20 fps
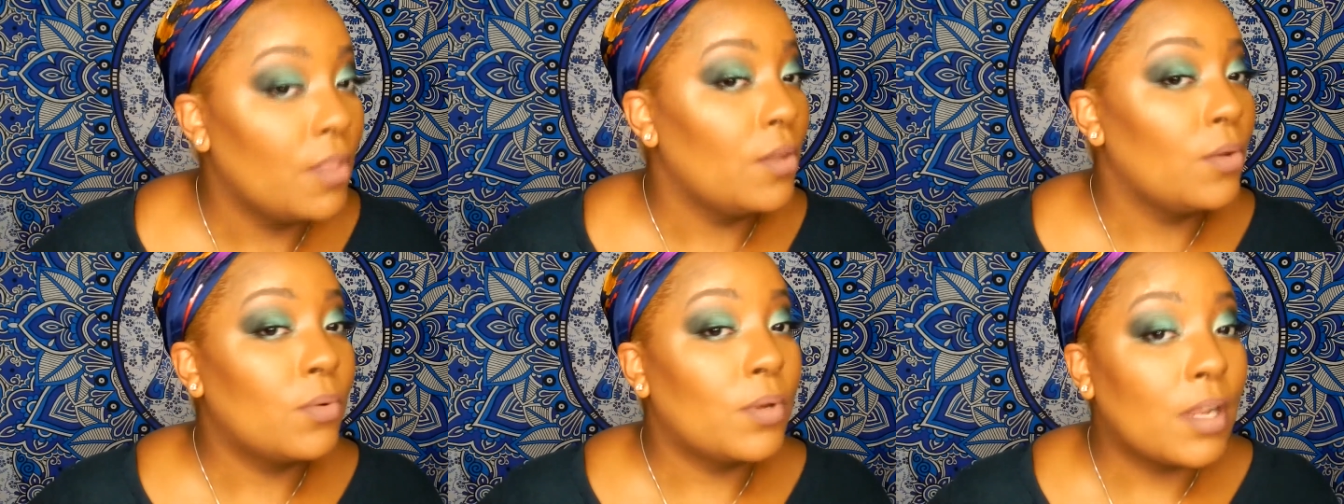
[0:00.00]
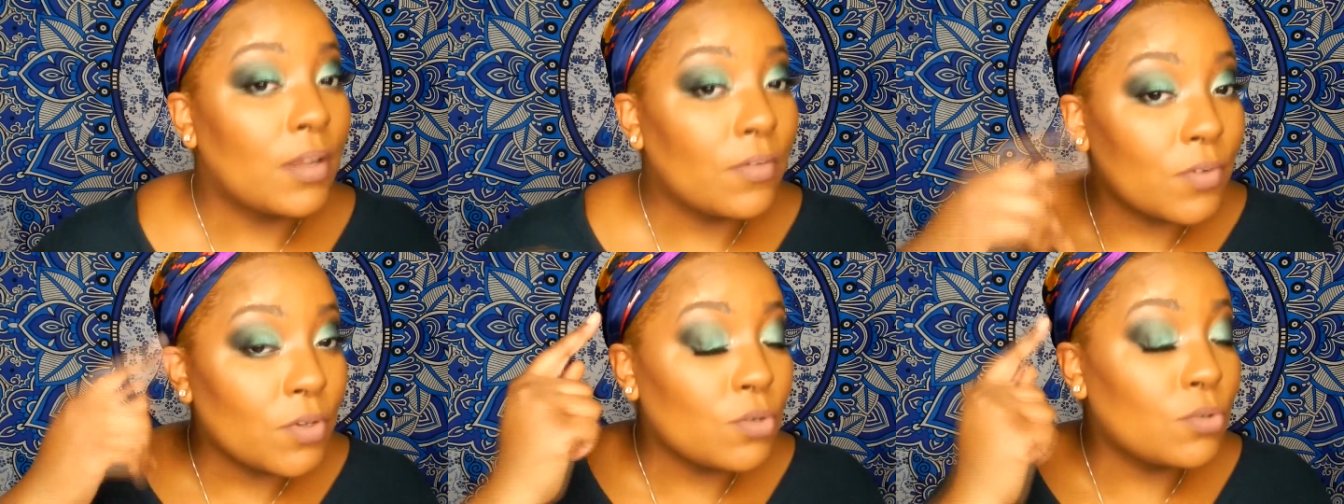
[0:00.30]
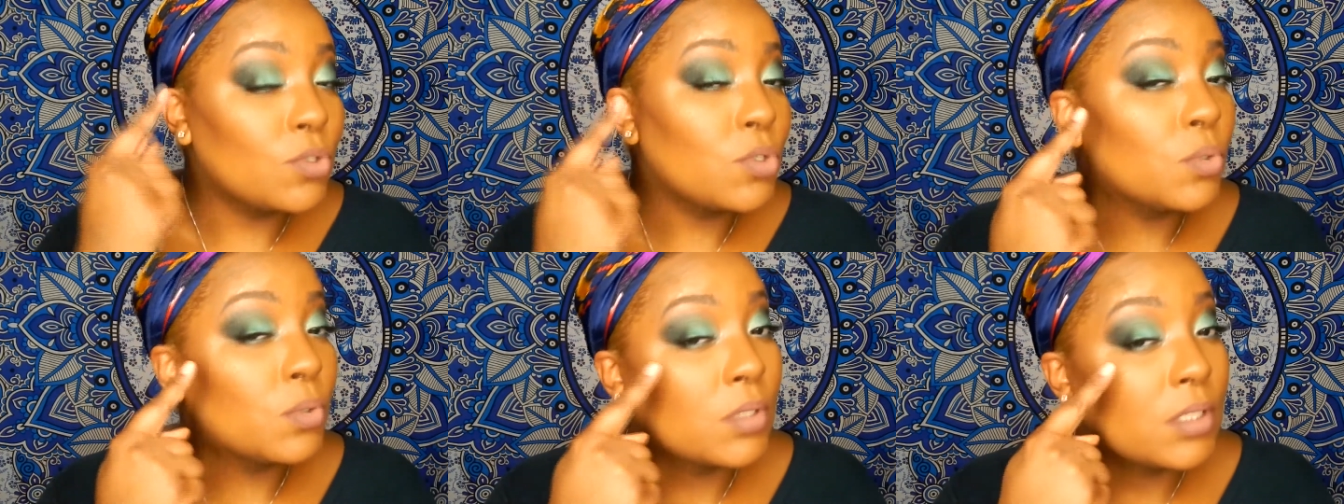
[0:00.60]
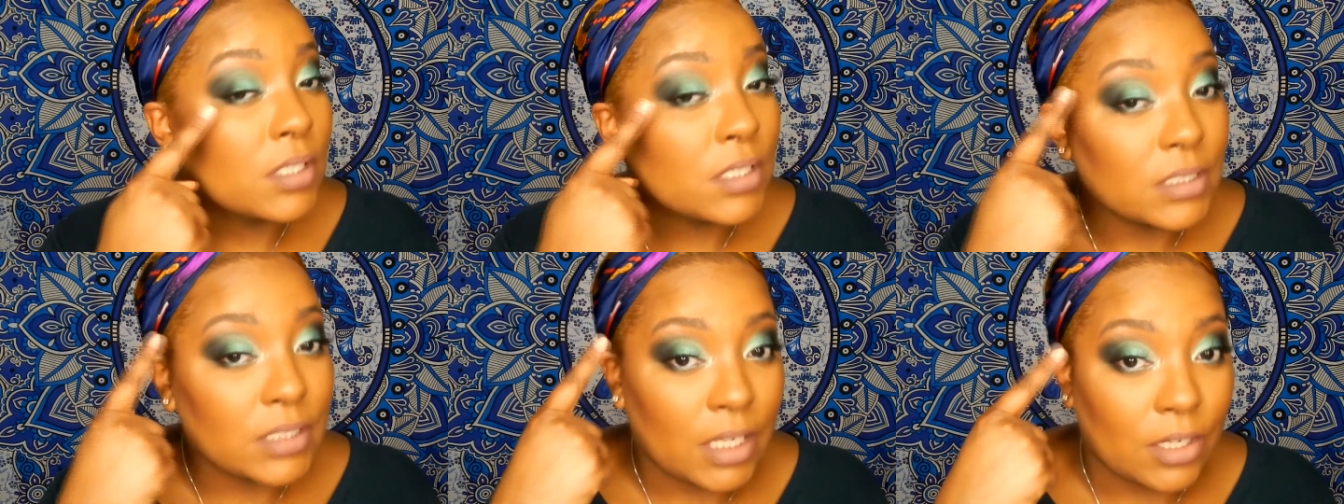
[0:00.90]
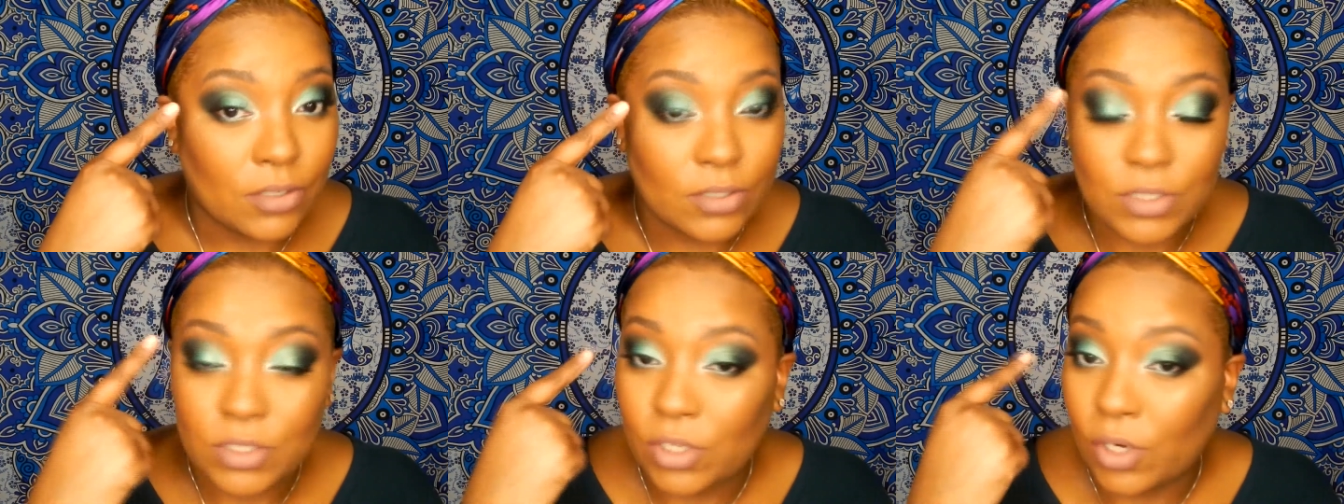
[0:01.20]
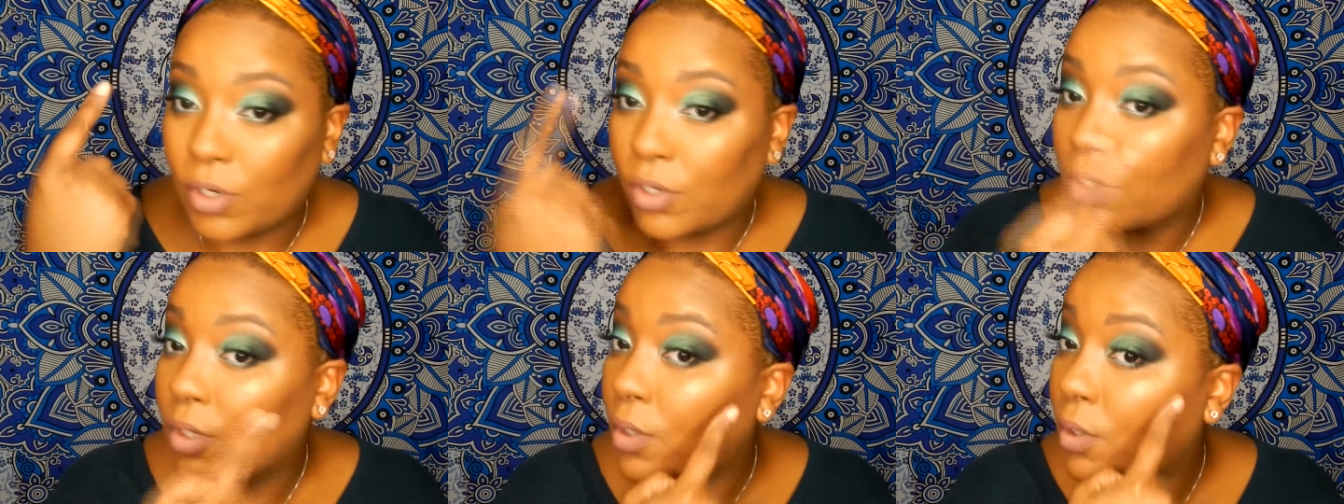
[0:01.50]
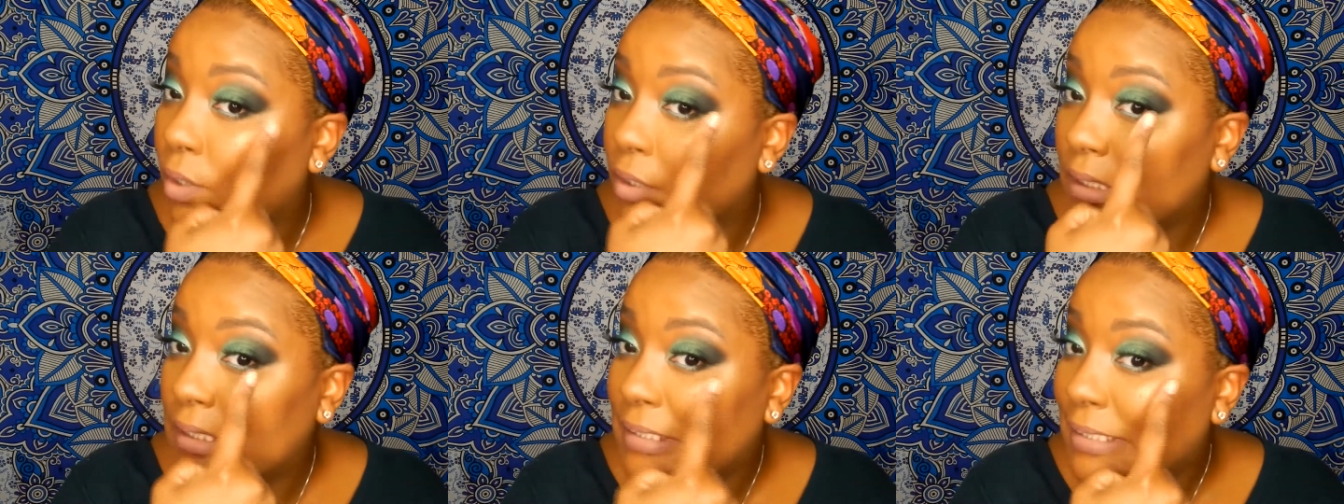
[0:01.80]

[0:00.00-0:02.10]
Whenever you do looks that are dark on the